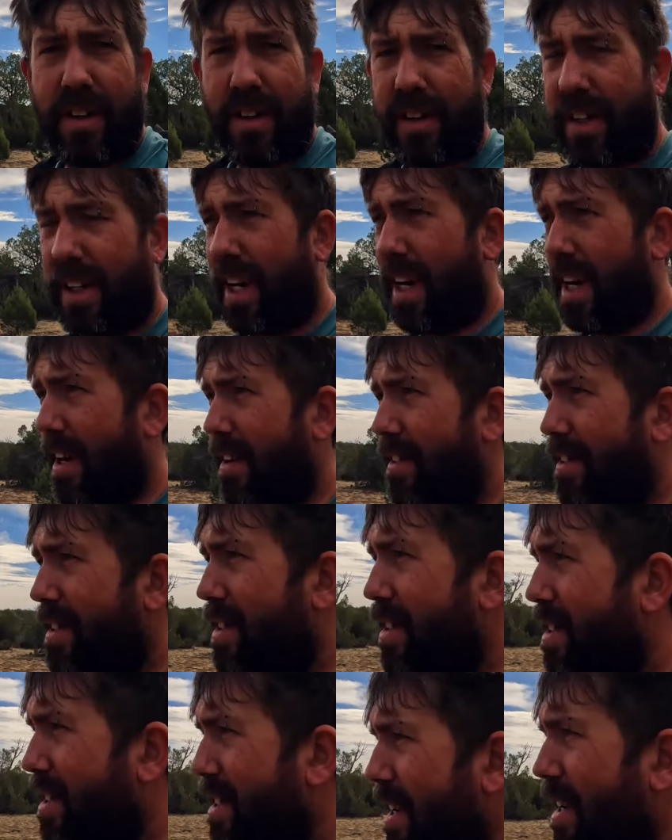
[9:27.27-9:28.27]
Okay, I was
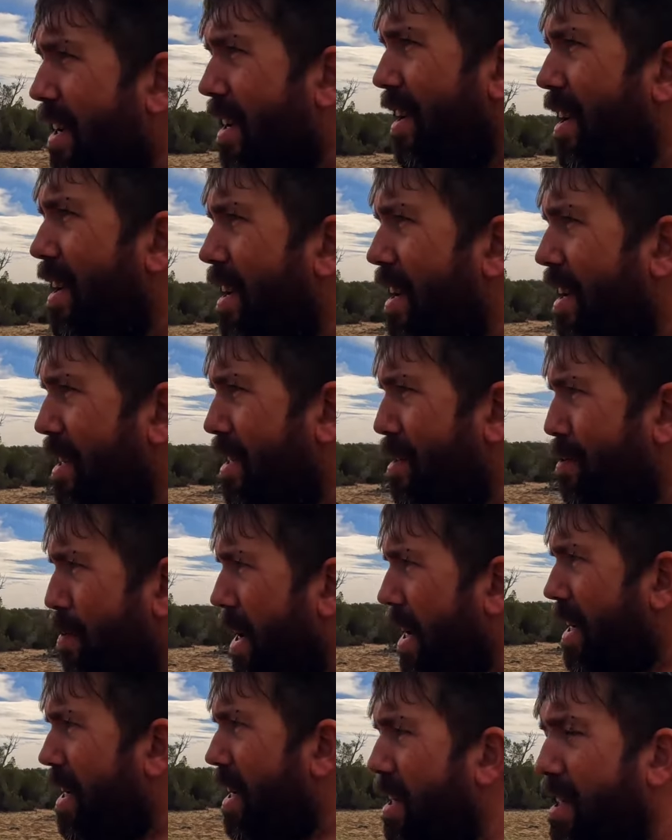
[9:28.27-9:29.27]
just
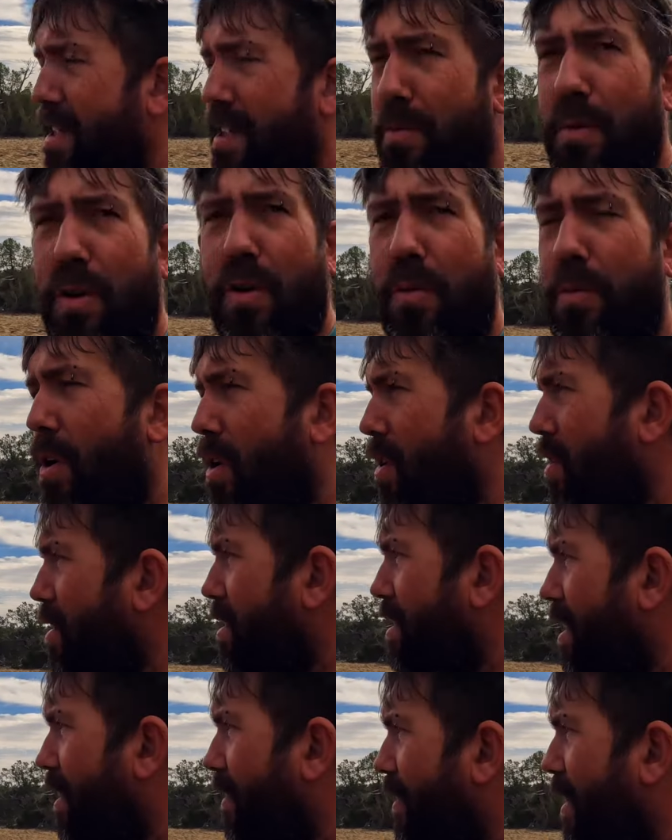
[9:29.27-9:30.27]
inspecting some more
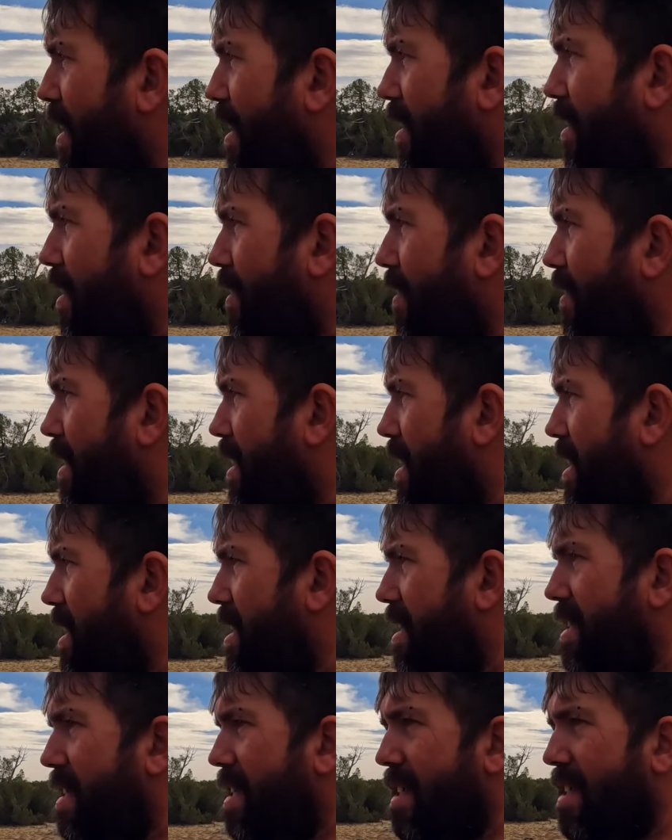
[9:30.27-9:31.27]
bones I found off in the
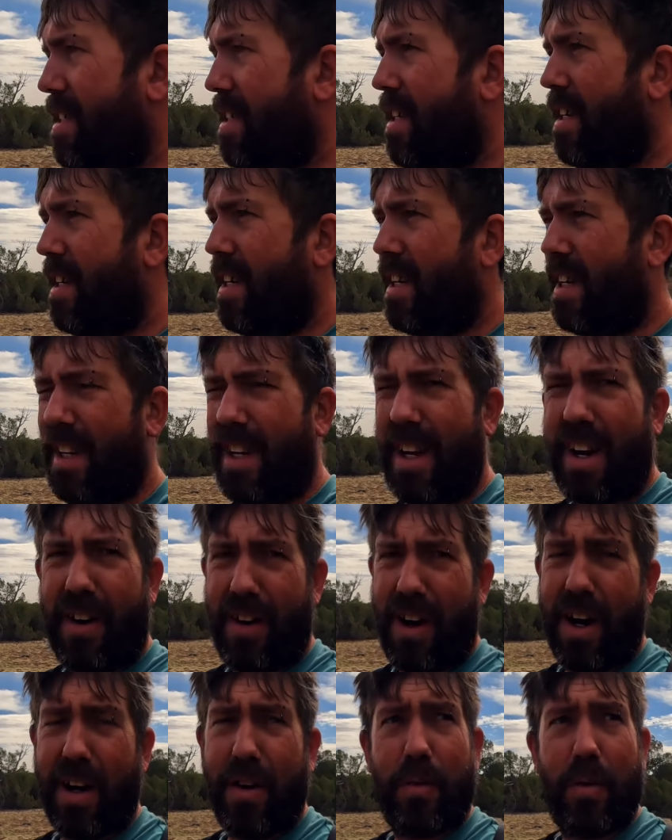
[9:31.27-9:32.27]
distance.
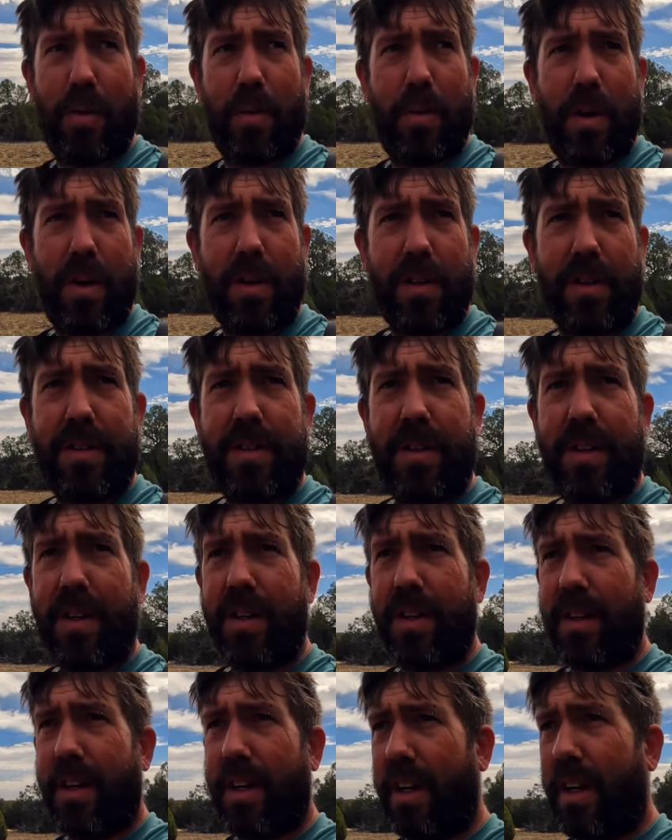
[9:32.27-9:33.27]
They're animal bones.
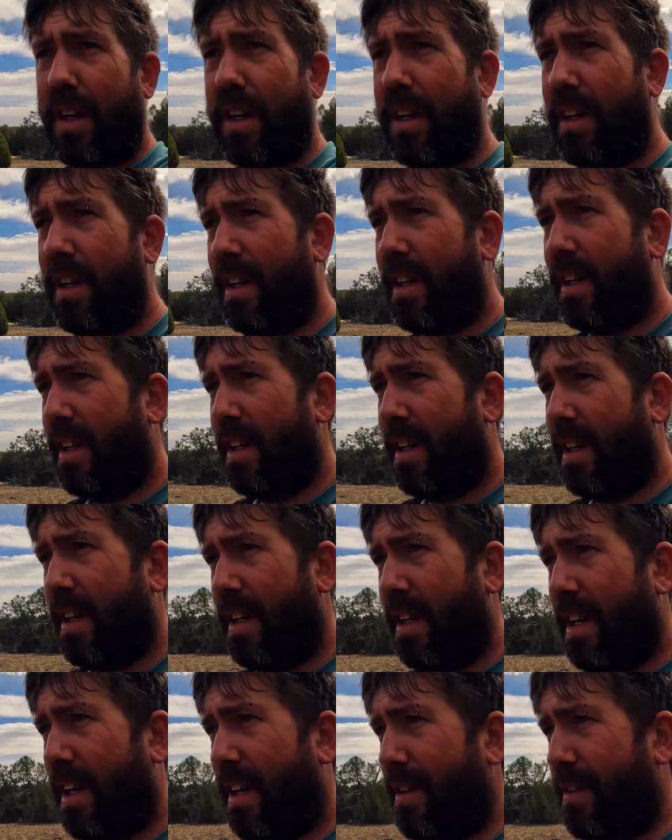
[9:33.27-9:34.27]
I
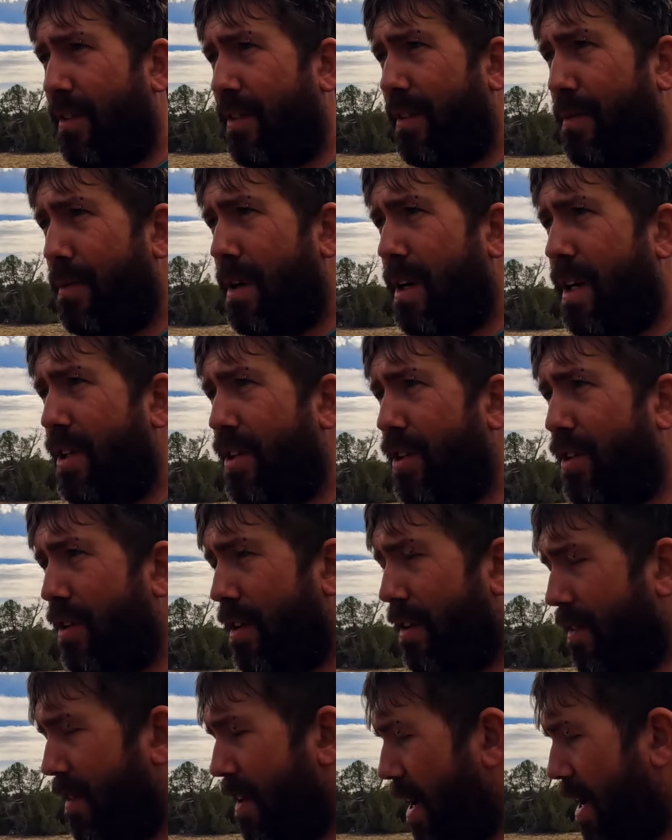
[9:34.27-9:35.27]
was pretty
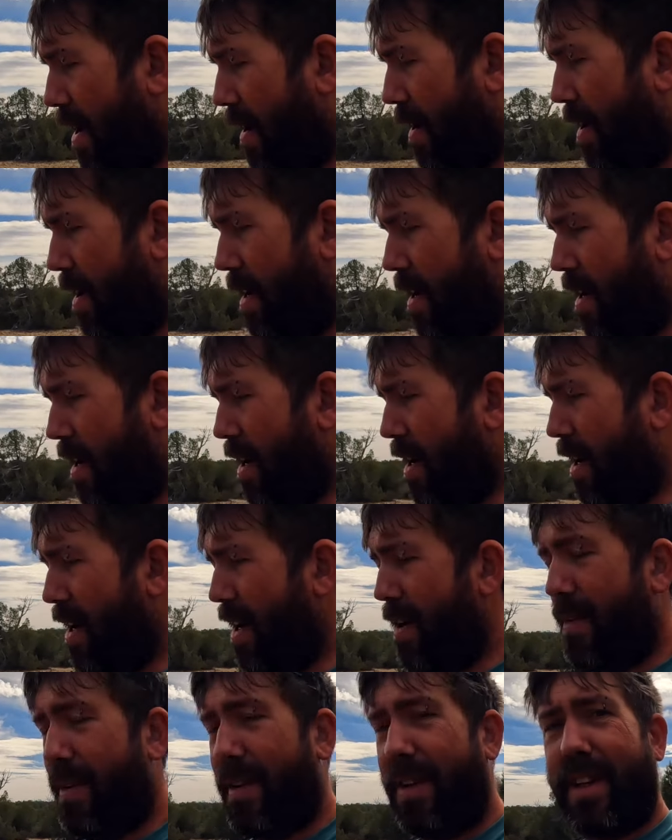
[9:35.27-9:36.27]
sure of that.
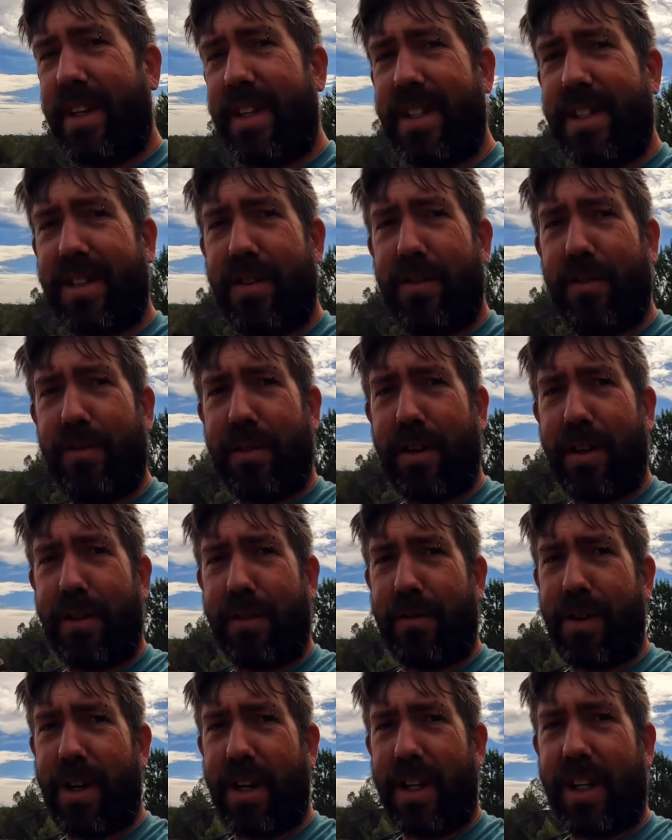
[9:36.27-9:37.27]
Look at this cool
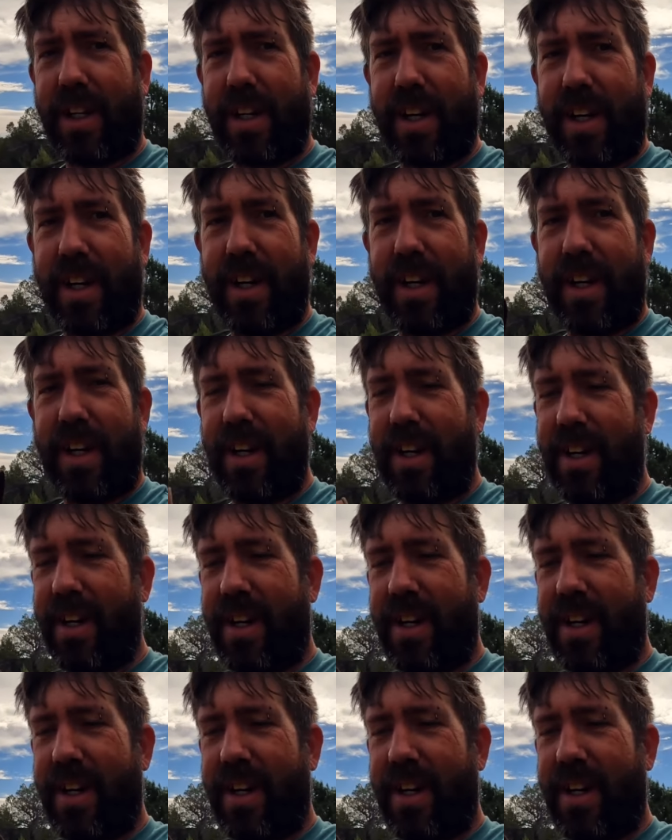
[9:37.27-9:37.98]
old relic I got.